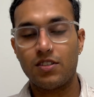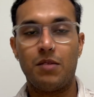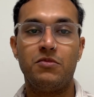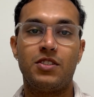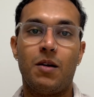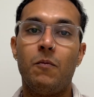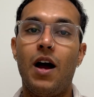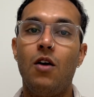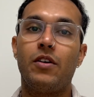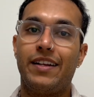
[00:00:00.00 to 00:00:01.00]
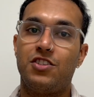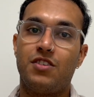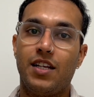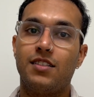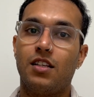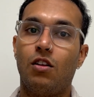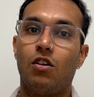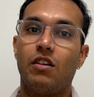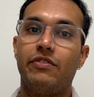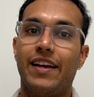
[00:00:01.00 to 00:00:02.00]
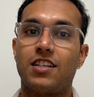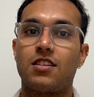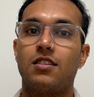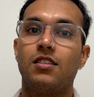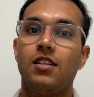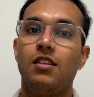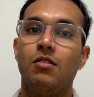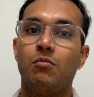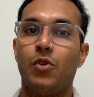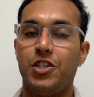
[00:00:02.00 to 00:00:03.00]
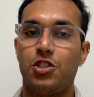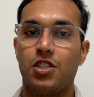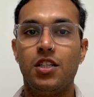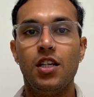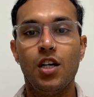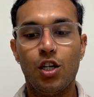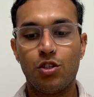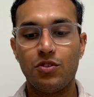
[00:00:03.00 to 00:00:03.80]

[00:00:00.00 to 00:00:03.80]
somehow restricts a lot of external moisture to